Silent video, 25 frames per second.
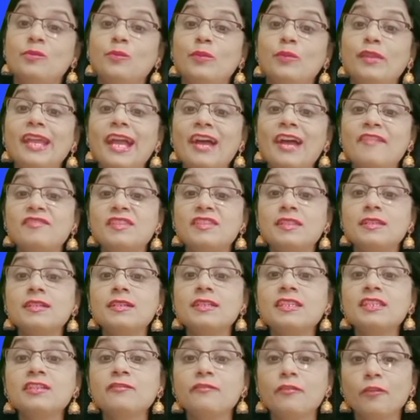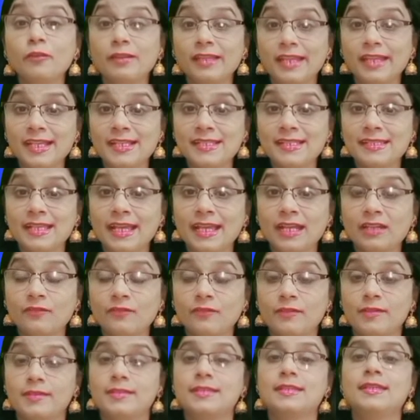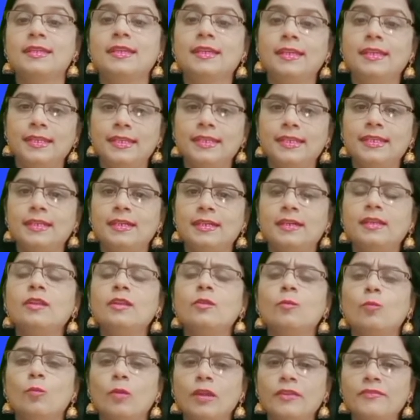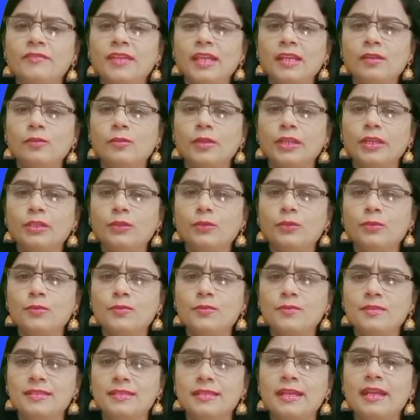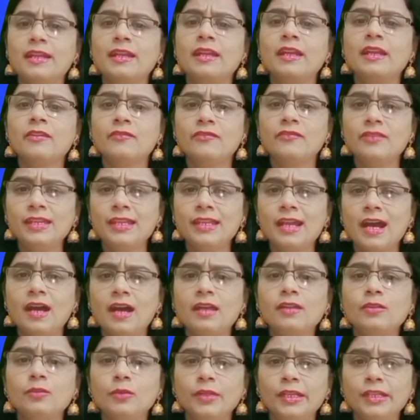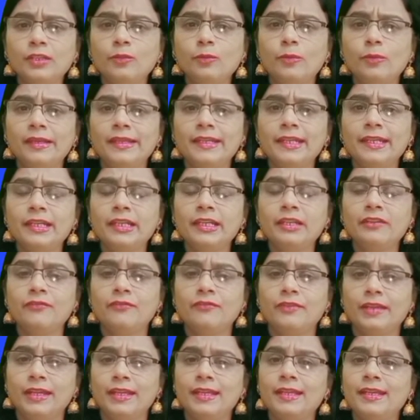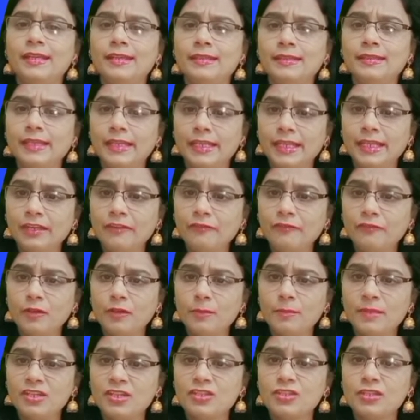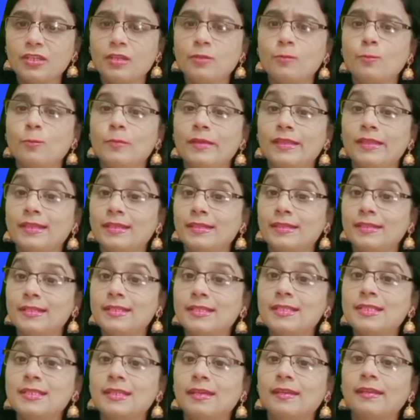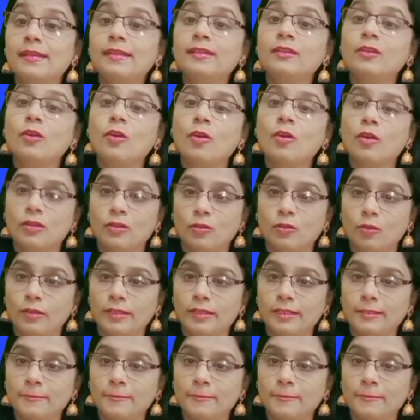We have searched for the exact words. Here, what we are going to do is that we are going to identify the information whether it is correct or not.